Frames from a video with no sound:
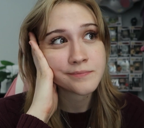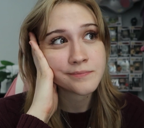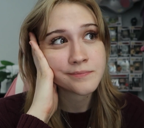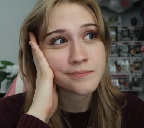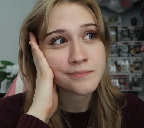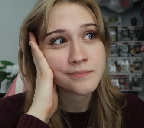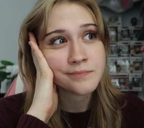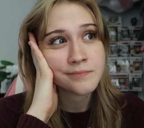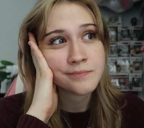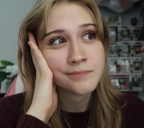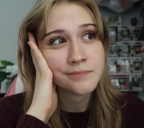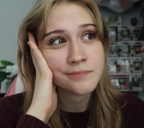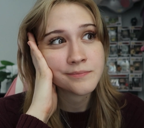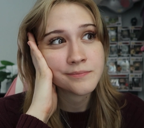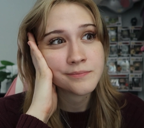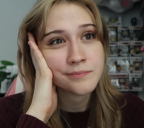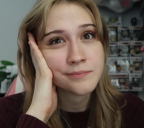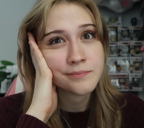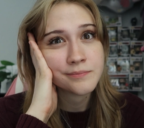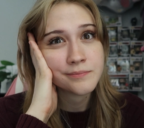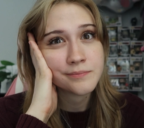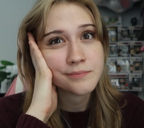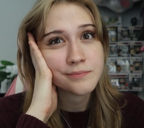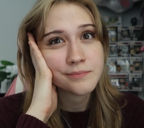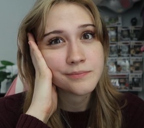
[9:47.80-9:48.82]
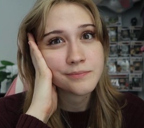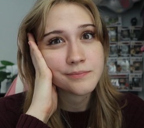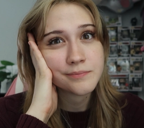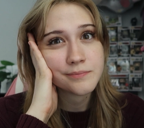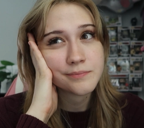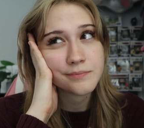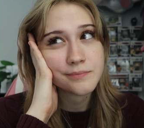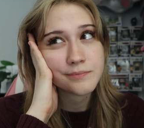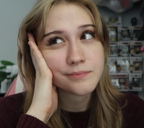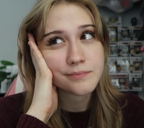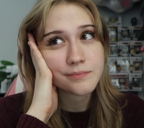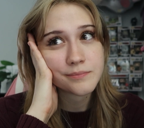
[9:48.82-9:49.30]

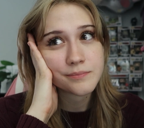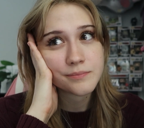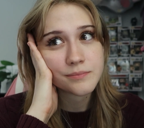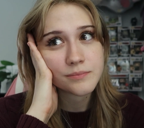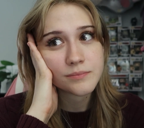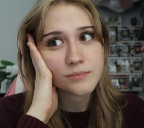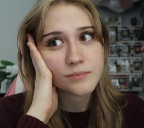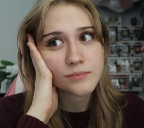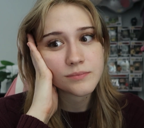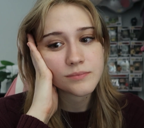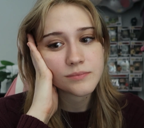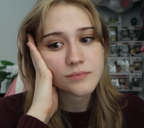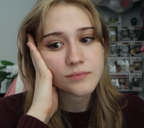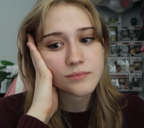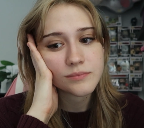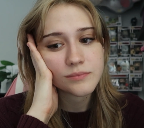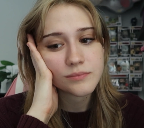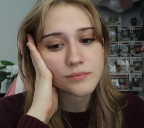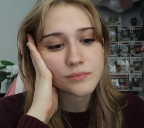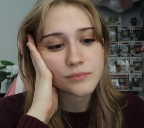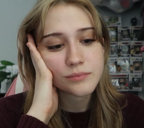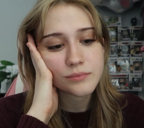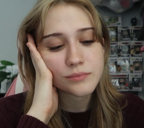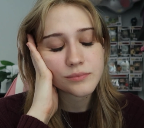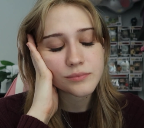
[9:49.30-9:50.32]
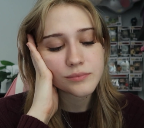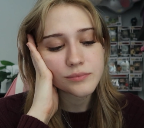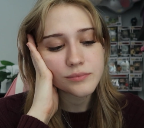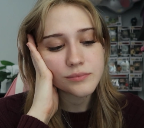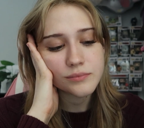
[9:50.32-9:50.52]
Nothing is said.